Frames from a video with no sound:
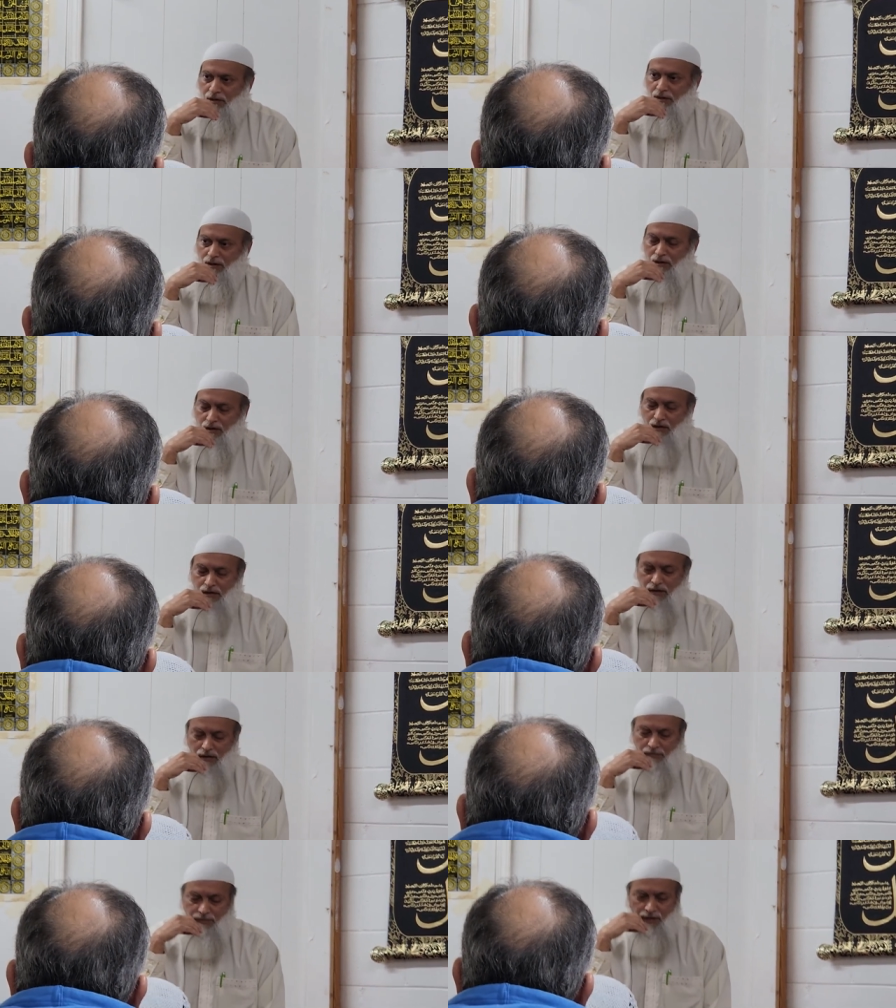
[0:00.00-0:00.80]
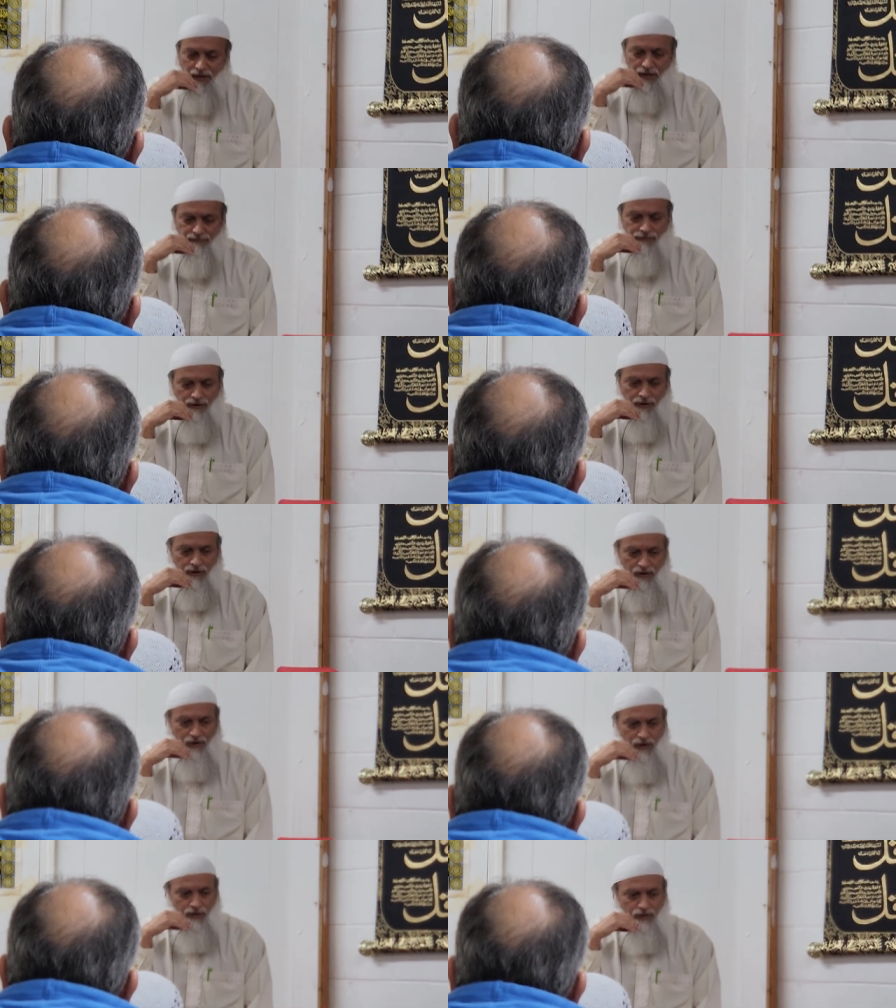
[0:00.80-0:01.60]
Uh, and may he fill
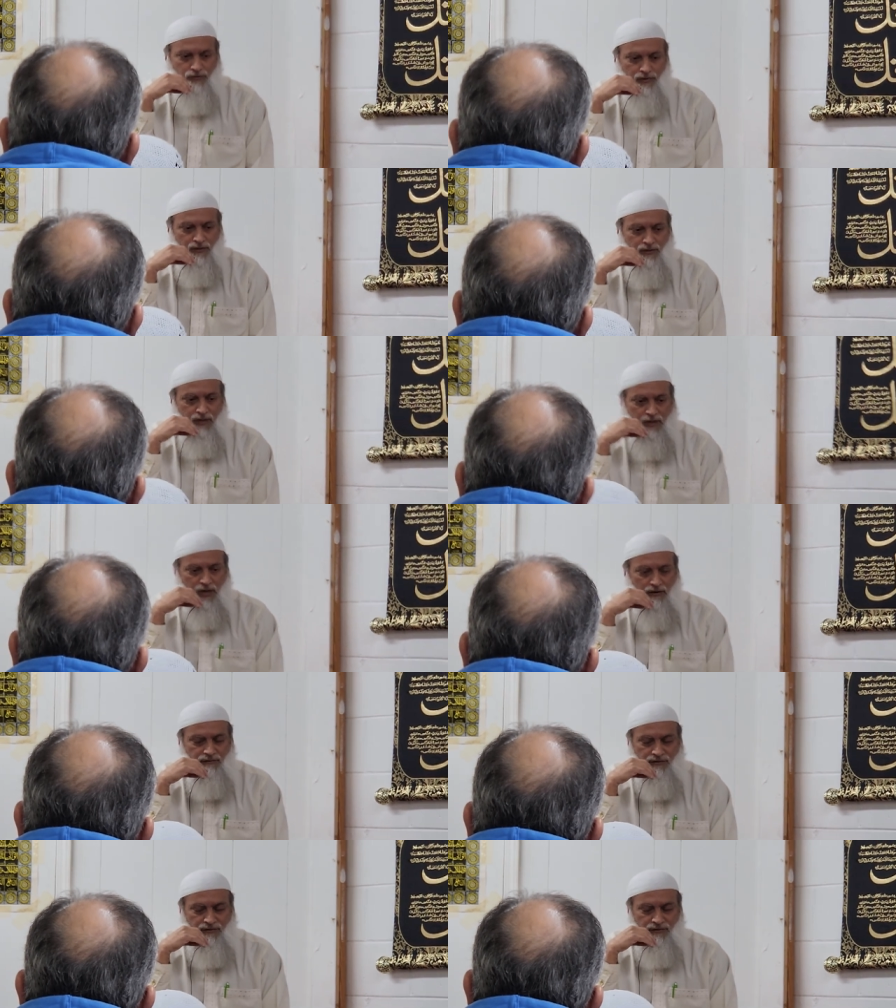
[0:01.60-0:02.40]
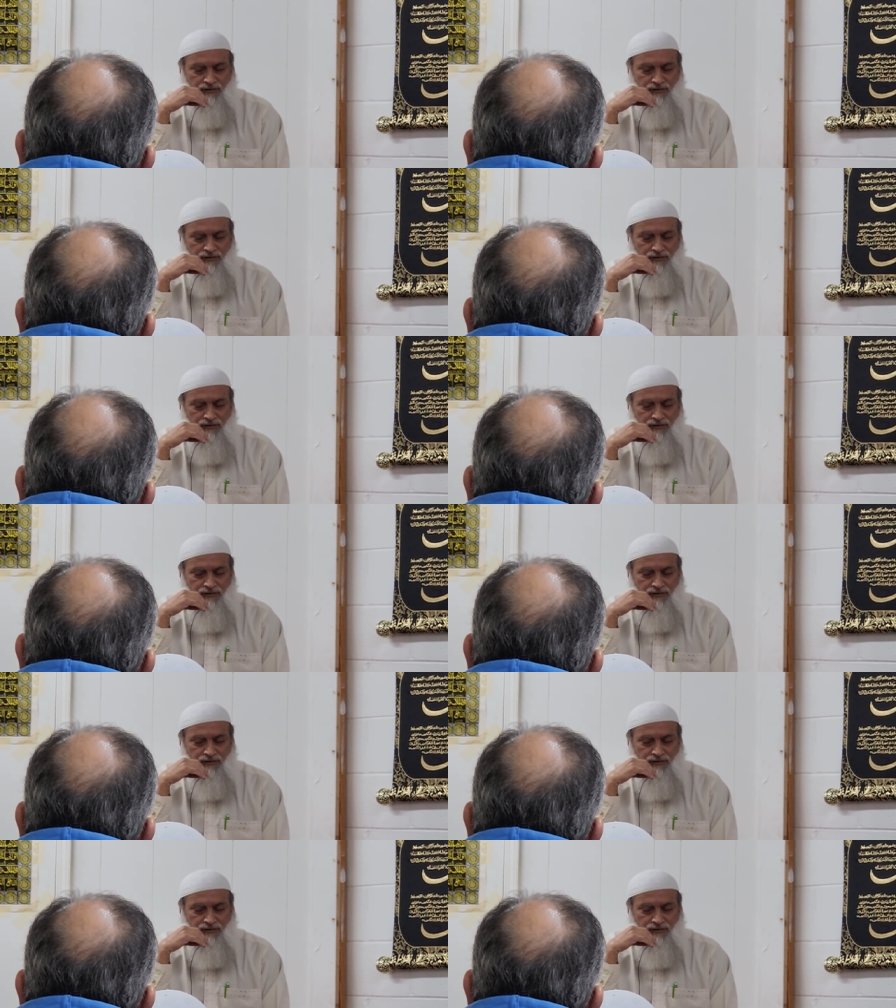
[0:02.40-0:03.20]
our hearts with the love of his truth,
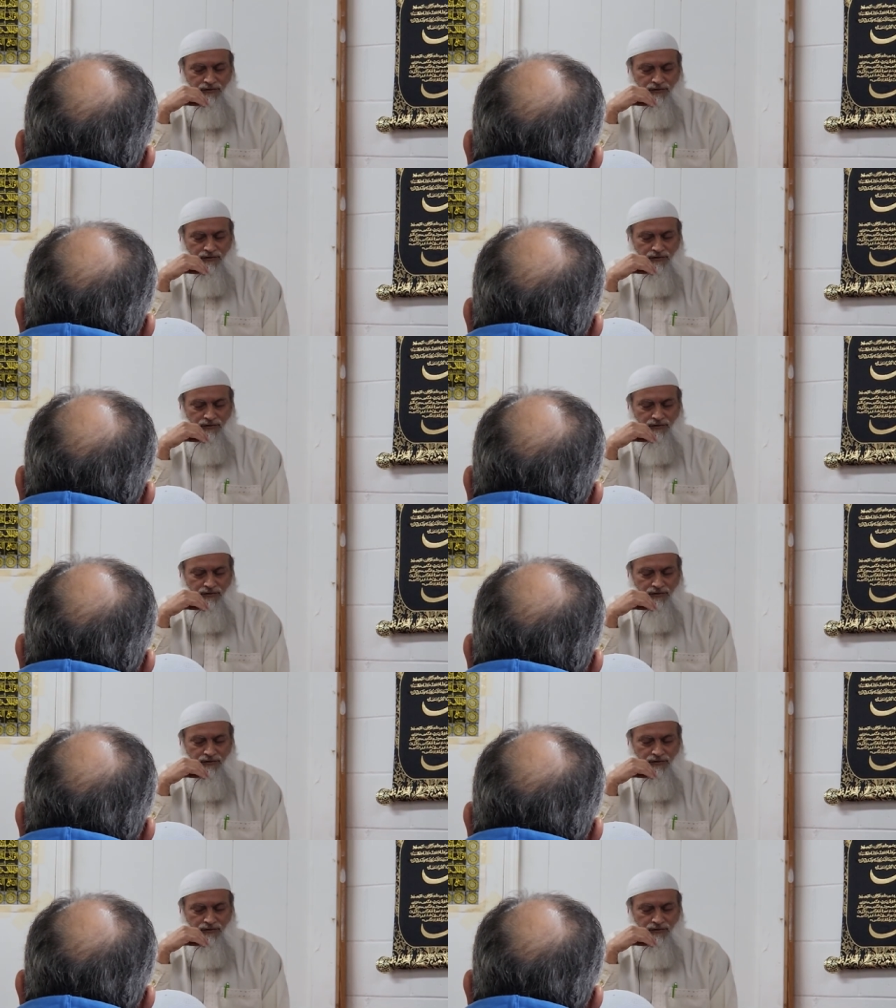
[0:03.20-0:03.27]
of his